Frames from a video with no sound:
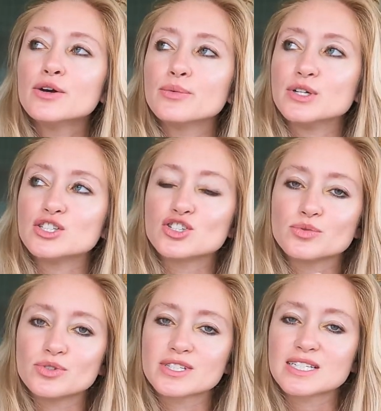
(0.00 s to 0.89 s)
which you
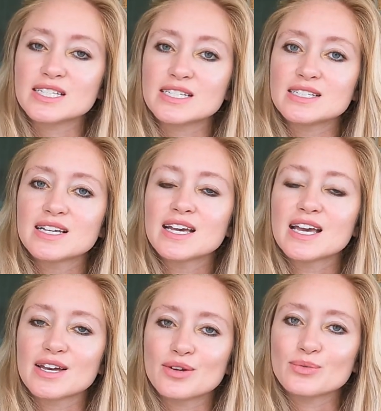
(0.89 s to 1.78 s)
will see
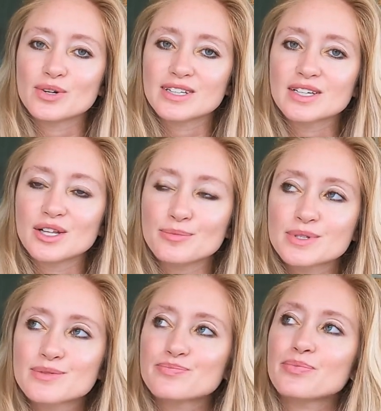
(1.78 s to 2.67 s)
in one of the clips.